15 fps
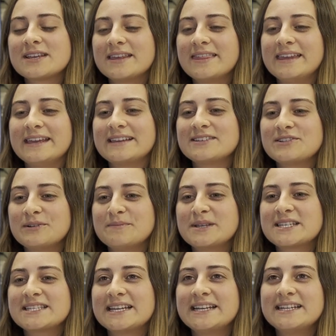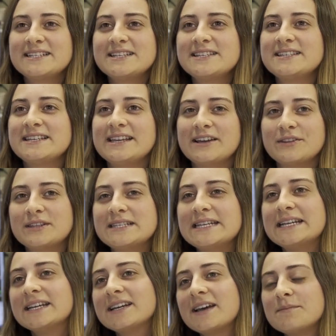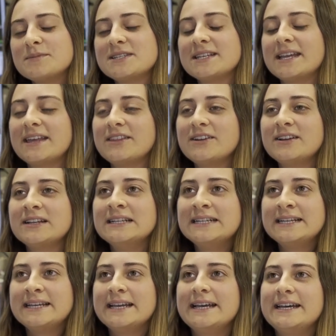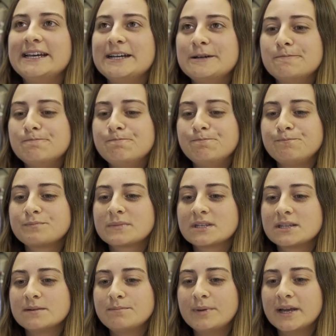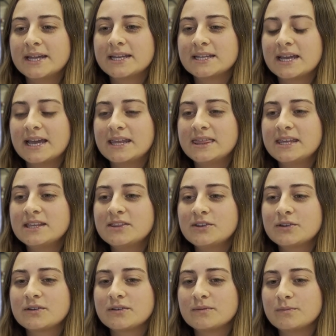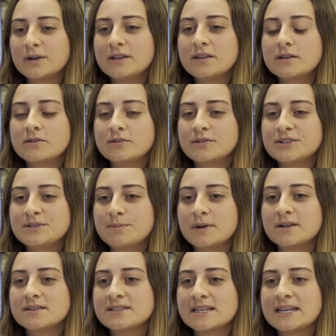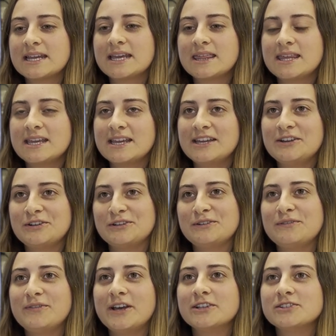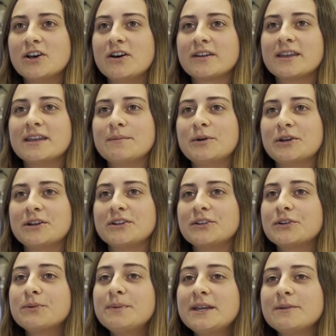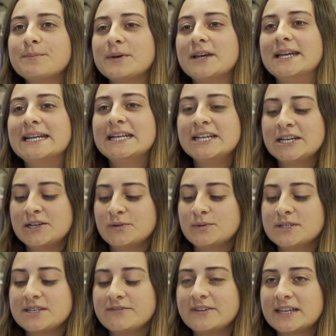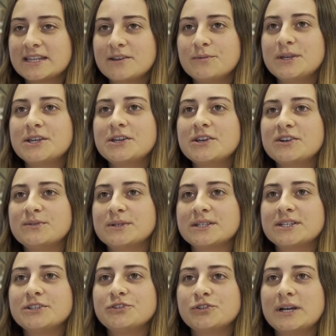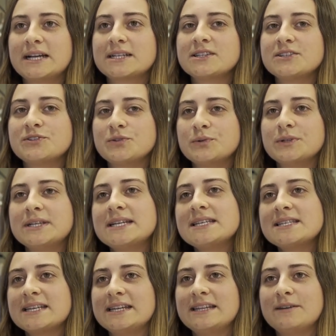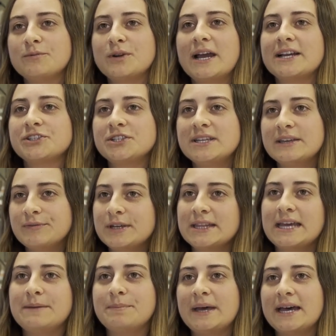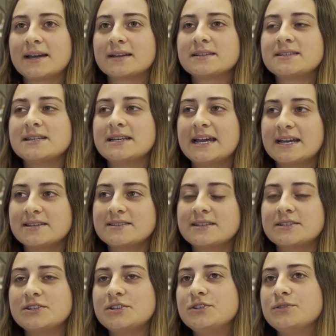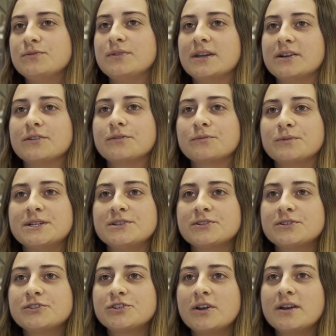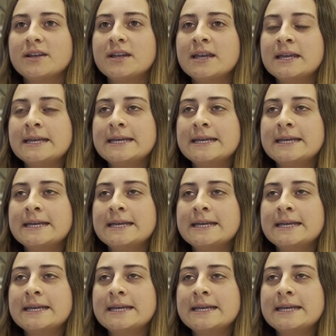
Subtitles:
I think. So I'm excited to see how the data comes together. But I think that one of the coolest parts, and I think I heard Val talking about it a little bit, but was the fact that we could go and contract the Soleus, and then we're actually giving that back to NASA to do their own research on.